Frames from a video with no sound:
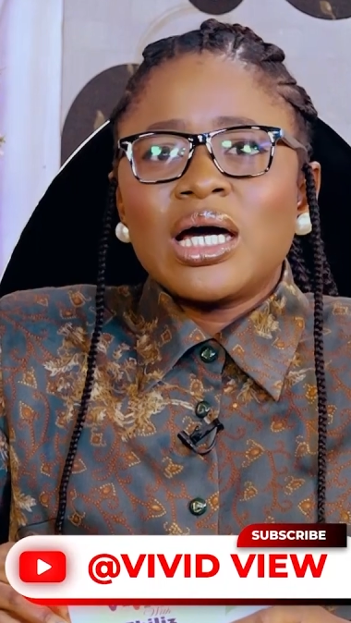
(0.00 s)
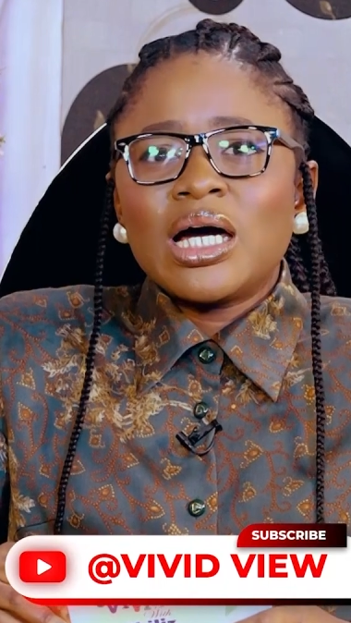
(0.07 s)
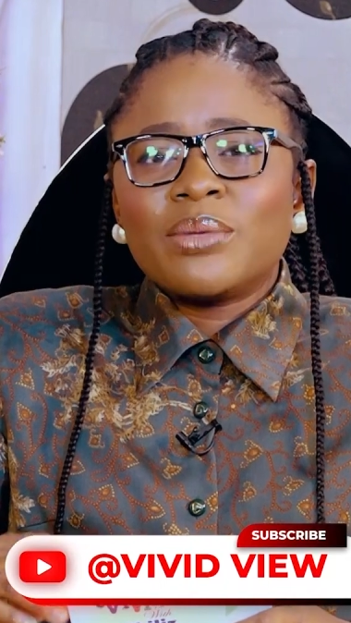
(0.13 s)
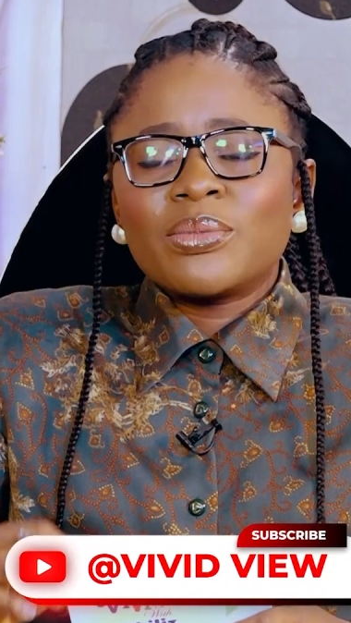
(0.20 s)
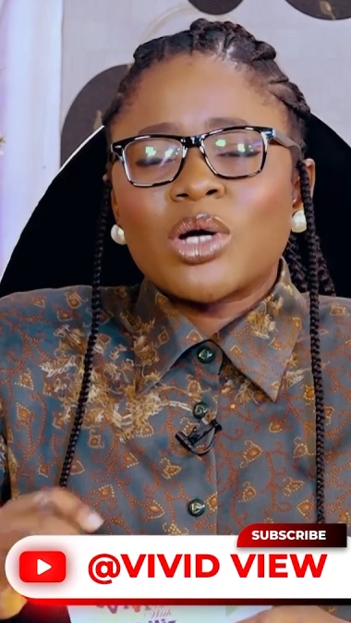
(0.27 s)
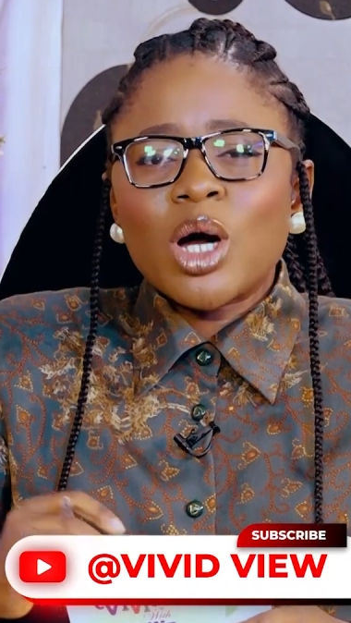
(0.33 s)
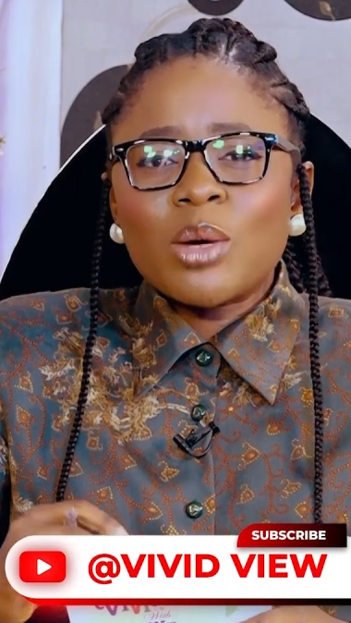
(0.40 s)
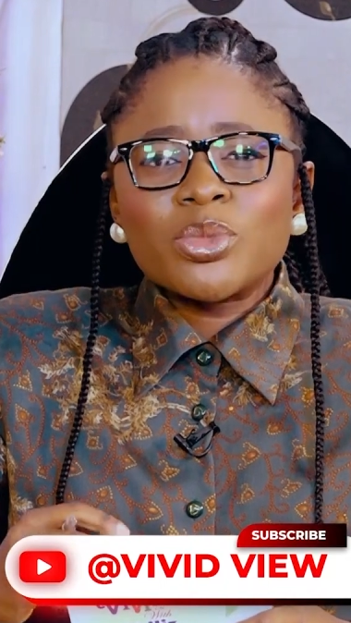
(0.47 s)

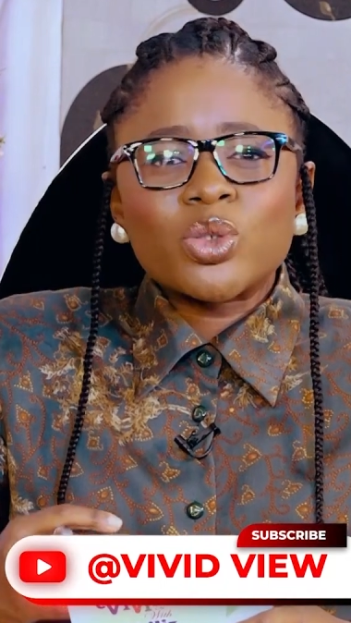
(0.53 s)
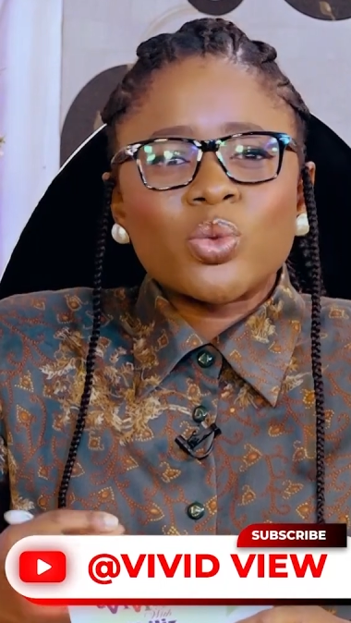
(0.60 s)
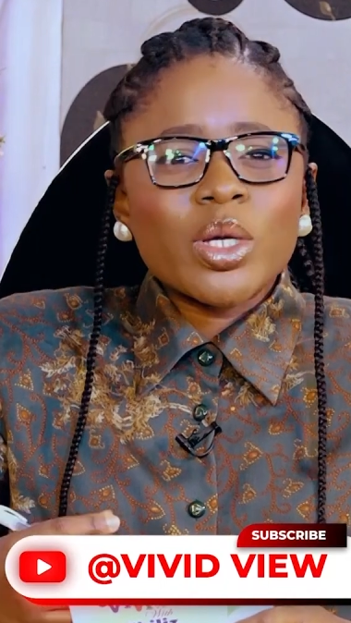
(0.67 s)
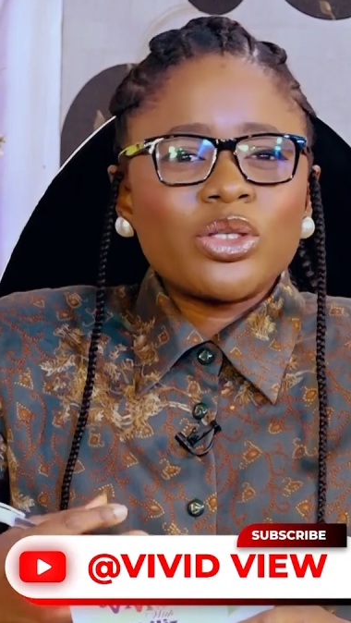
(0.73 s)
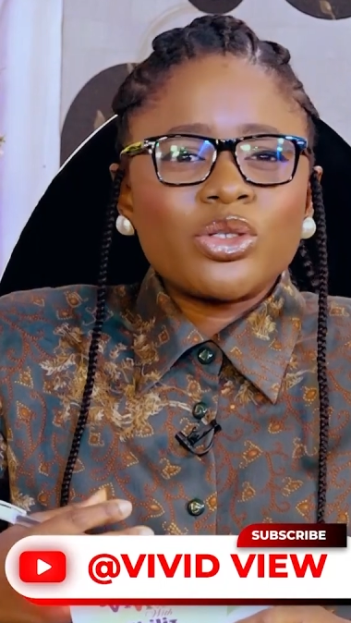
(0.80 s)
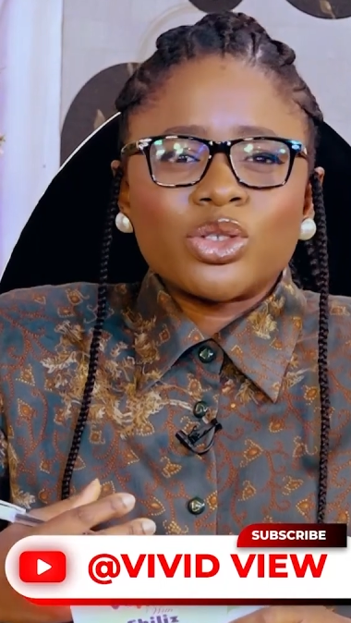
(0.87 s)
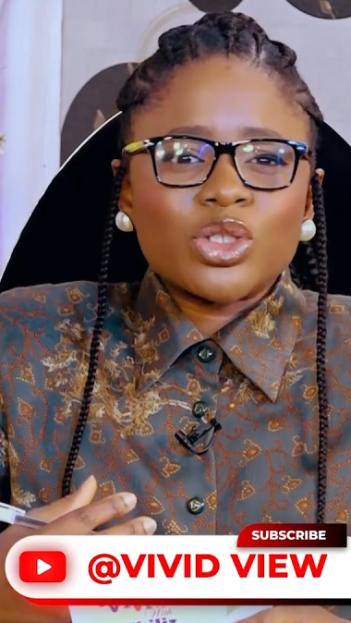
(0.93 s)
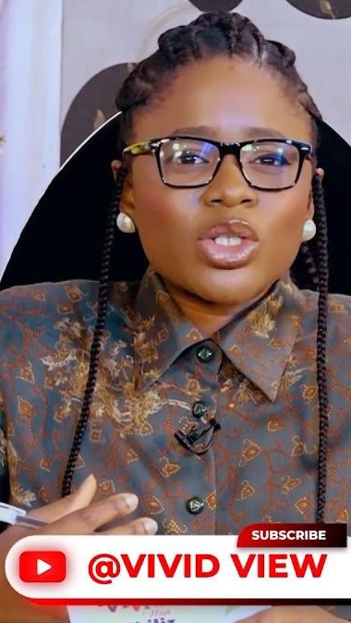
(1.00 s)
um, comes
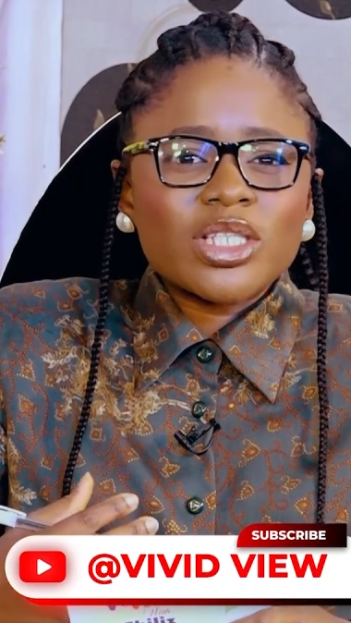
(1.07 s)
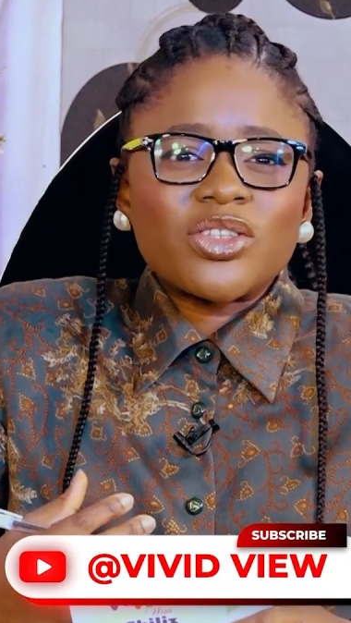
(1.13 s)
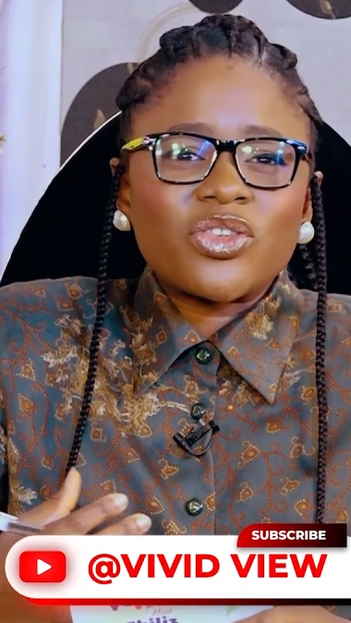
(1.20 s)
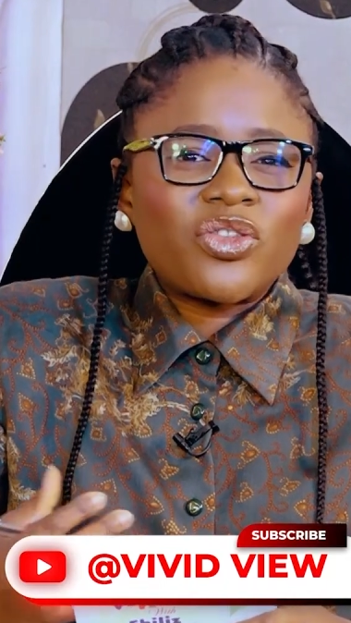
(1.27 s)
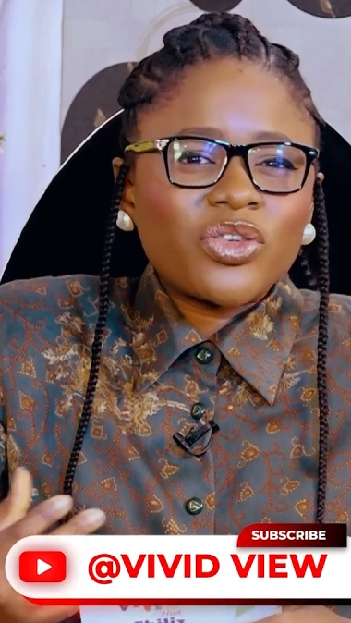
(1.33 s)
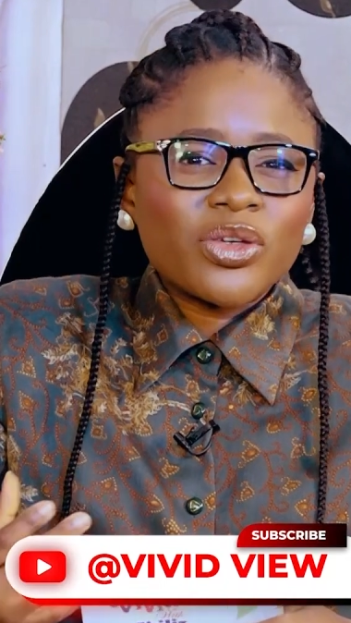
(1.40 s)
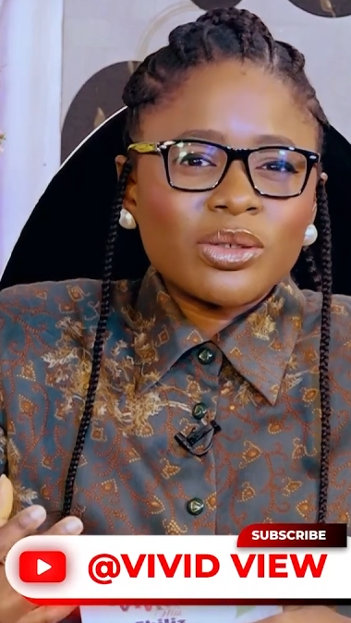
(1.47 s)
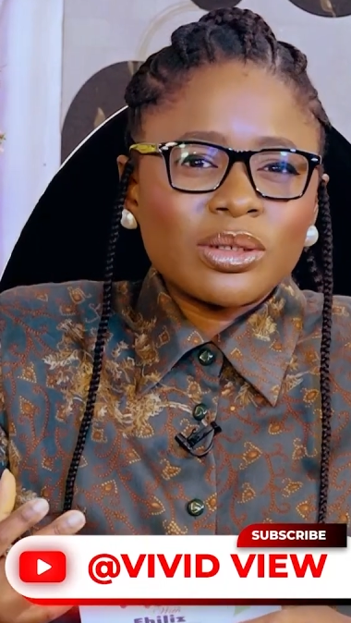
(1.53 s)
when you
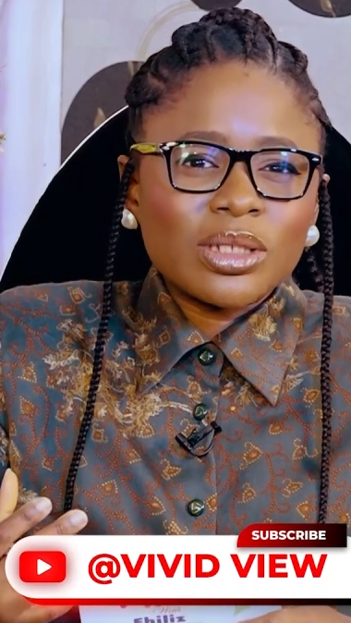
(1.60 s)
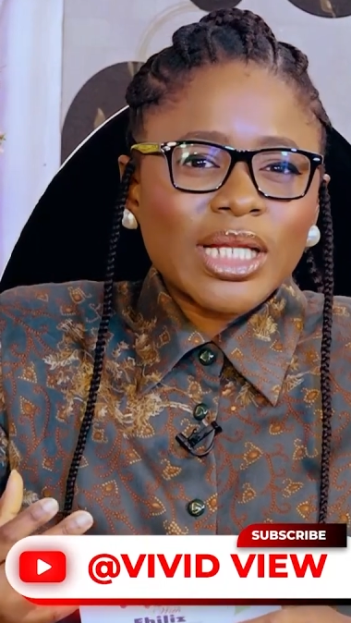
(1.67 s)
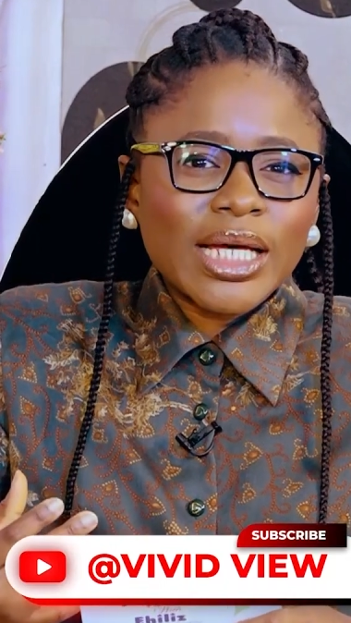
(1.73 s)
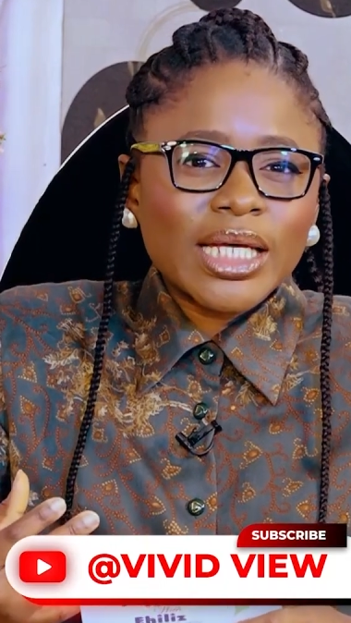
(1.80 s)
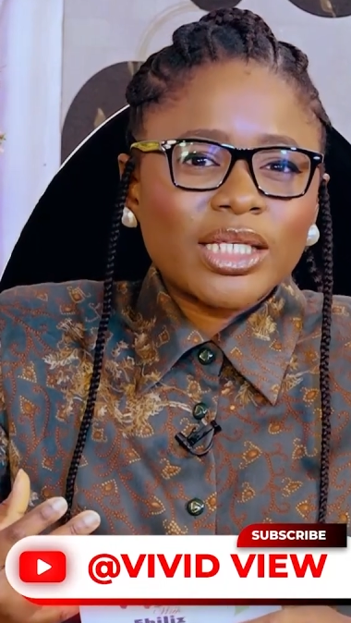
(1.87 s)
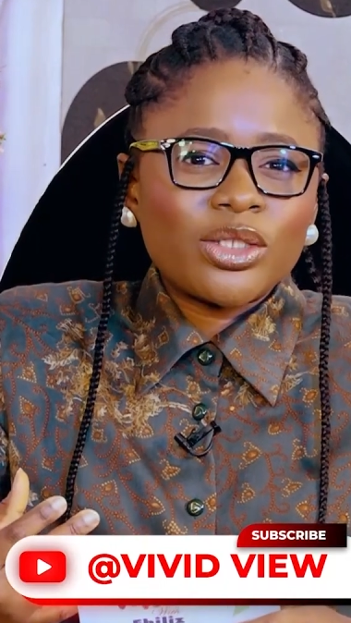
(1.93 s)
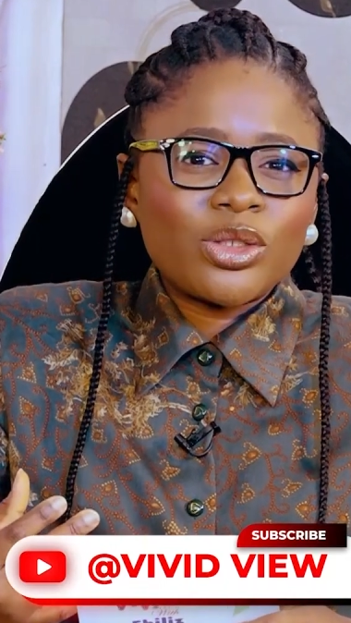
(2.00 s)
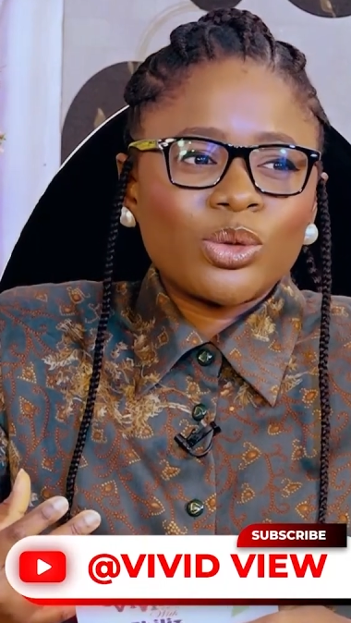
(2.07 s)
just feel
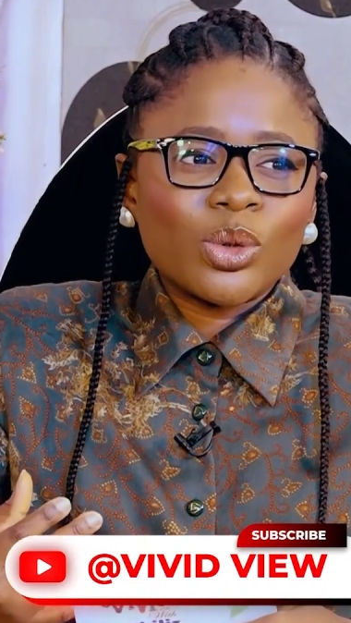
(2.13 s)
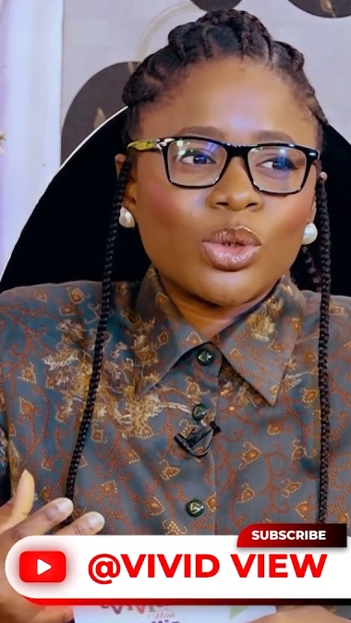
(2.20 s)
like